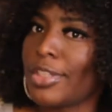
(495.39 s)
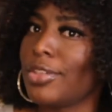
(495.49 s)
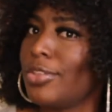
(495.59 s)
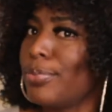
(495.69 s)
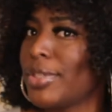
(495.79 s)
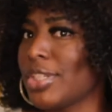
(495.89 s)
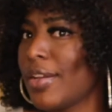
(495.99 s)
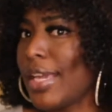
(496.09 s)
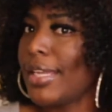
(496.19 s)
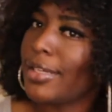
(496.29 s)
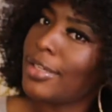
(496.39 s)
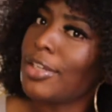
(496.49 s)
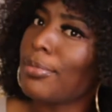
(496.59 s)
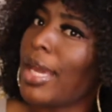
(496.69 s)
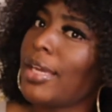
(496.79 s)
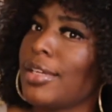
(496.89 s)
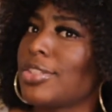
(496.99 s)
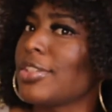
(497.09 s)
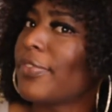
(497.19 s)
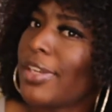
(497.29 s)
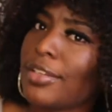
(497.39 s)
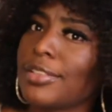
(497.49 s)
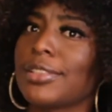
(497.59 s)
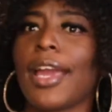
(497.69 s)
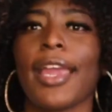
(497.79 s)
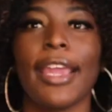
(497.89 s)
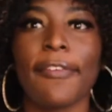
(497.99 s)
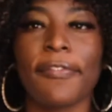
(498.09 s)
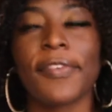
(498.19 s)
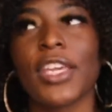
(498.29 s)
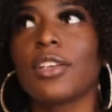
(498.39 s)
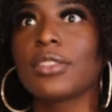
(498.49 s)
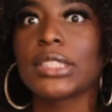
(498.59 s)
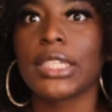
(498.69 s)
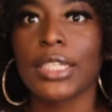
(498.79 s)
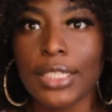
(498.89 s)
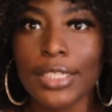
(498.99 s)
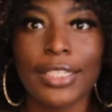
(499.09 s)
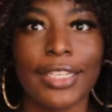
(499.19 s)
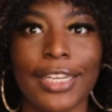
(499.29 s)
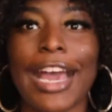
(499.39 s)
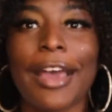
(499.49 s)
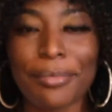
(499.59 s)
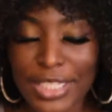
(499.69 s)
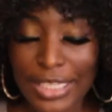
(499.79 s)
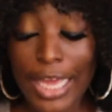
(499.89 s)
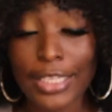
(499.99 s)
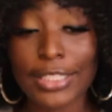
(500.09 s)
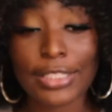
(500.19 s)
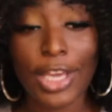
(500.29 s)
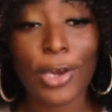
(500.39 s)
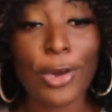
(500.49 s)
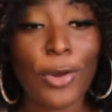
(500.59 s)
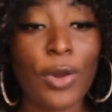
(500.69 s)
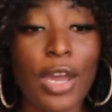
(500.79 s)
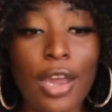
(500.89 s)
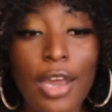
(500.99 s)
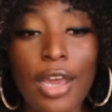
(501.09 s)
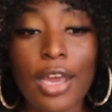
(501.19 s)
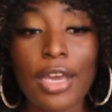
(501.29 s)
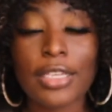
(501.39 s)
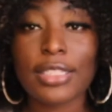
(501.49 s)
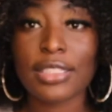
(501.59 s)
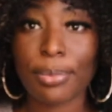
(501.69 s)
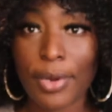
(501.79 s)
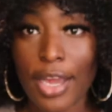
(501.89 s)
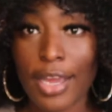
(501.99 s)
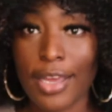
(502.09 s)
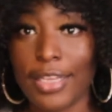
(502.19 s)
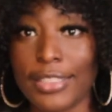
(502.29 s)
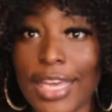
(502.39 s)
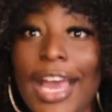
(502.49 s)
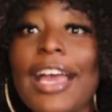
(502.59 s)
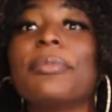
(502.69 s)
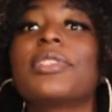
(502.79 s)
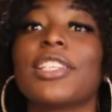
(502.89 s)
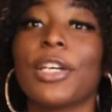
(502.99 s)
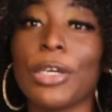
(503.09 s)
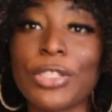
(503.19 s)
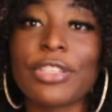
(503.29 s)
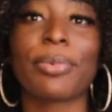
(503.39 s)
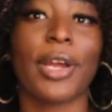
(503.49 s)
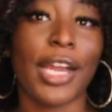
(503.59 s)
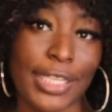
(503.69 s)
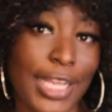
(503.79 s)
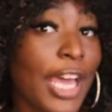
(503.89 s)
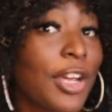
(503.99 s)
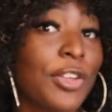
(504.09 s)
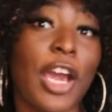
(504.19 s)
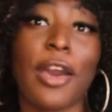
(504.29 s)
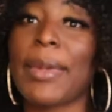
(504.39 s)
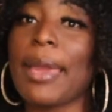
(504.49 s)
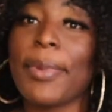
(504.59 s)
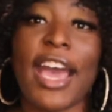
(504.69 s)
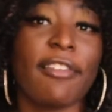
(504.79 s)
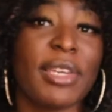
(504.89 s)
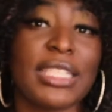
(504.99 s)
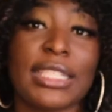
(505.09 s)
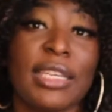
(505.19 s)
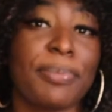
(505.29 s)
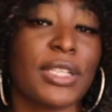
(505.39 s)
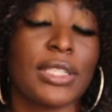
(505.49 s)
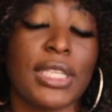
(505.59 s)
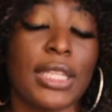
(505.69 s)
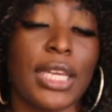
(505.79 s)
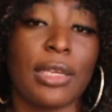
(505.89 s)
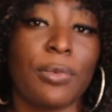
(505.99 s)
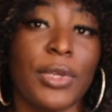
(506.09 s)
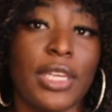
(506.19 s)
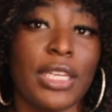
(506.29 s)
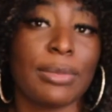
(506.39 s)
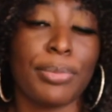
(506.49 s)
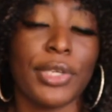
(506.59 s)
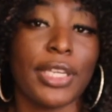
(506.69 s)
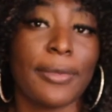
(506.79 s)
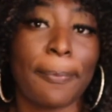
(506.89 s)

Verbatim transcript: you put your hand in here, you might cut your fingers. Like, it feels good. I'm like so surprised. I am so surprised. I don't know. Maybe I've been sleep on synthetic wigs, but